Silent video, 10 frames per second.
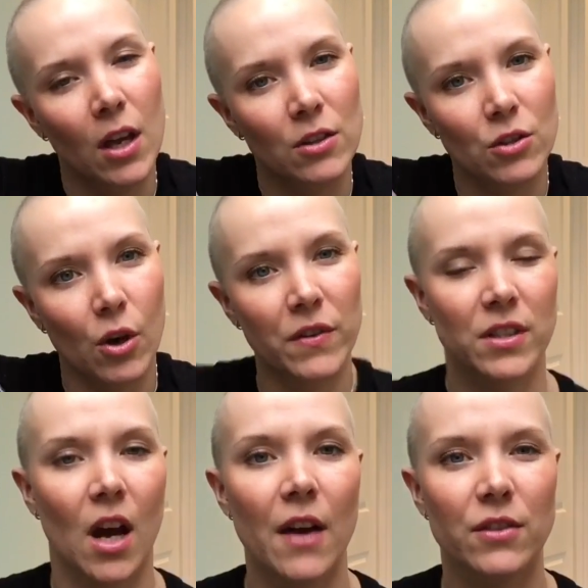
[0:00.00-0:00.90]
soft
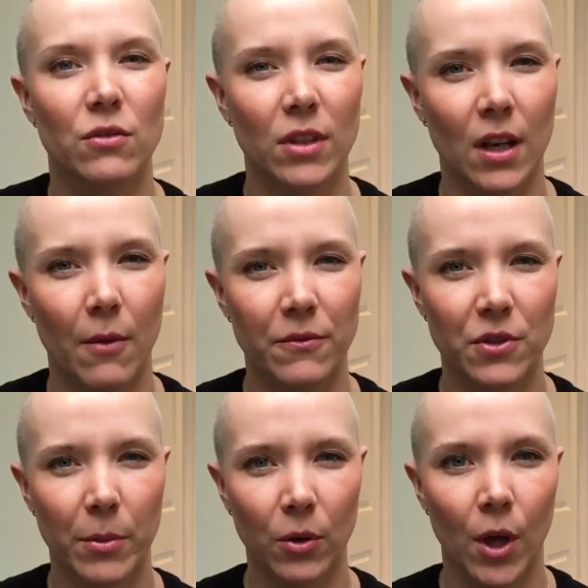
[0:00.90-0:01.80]
scarves, they're really
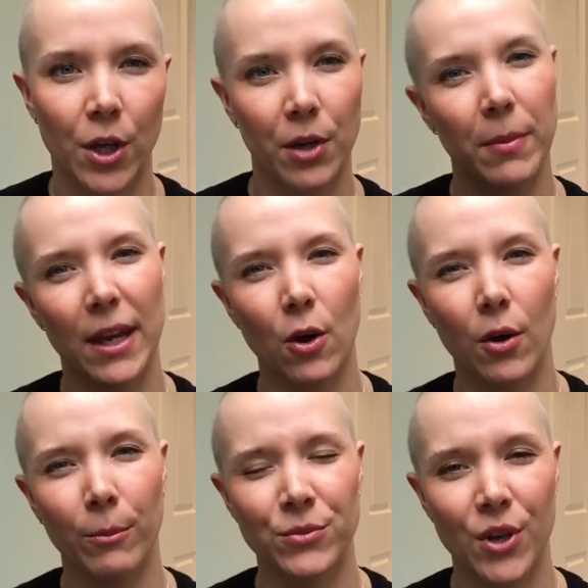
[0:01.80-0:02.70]
comfortable. You can buy
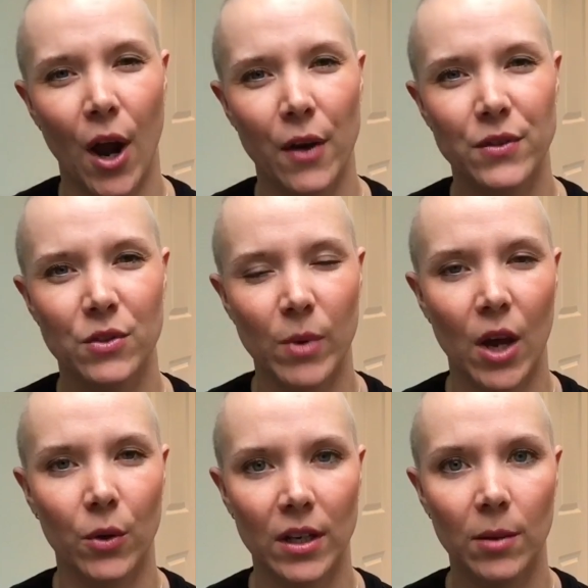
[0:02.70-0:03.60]
cotton scarves as
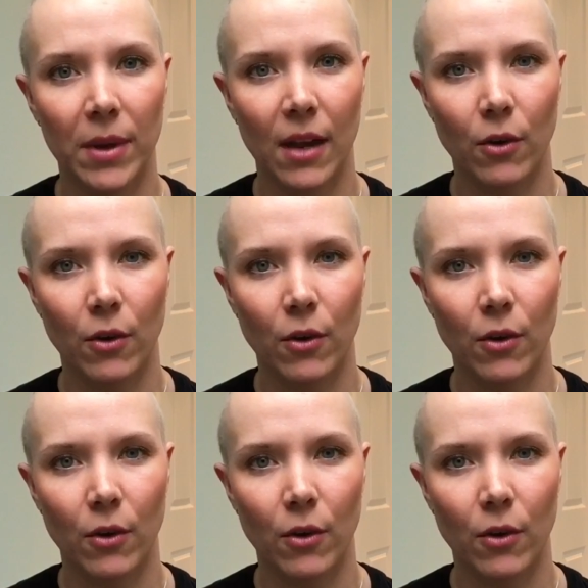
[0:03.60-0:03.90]
well on eBay,